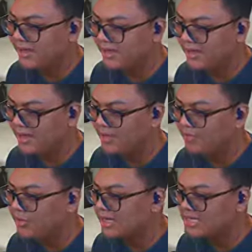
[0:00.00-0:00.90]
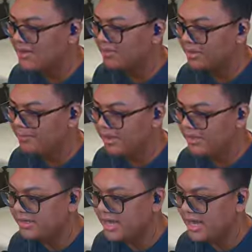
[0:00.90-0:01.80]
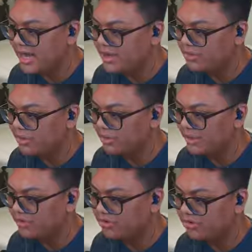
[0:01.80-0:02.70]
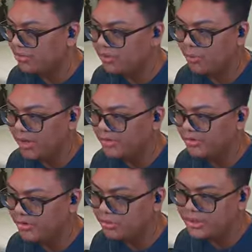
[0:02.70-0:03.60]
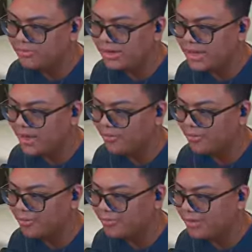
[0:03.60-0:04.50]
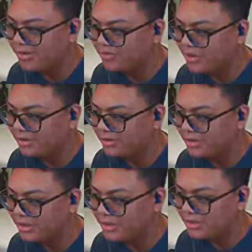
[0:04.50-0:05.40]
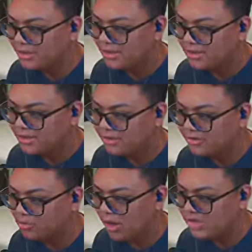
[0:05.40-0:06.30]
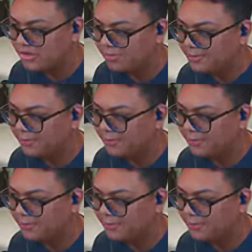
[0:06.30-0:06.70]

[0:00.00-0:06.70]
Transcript: like if you guys haven't played the beta yet, and or like you just don't know what you're doing right now with movement and you're trying to learn it, literally just watch other people